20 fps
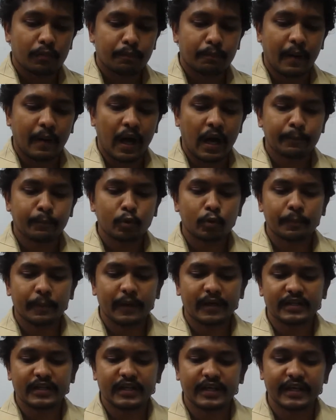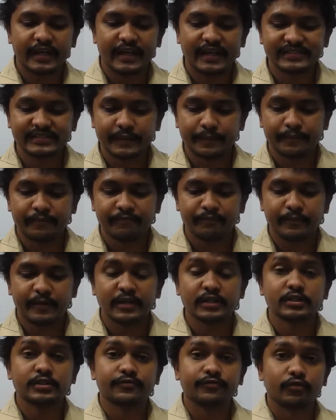Pambupati is a
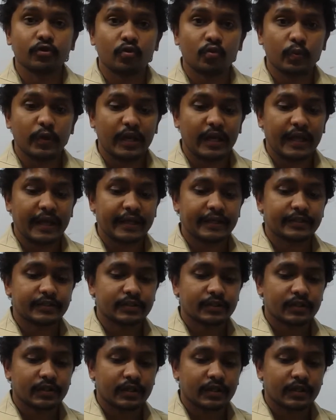peaceful village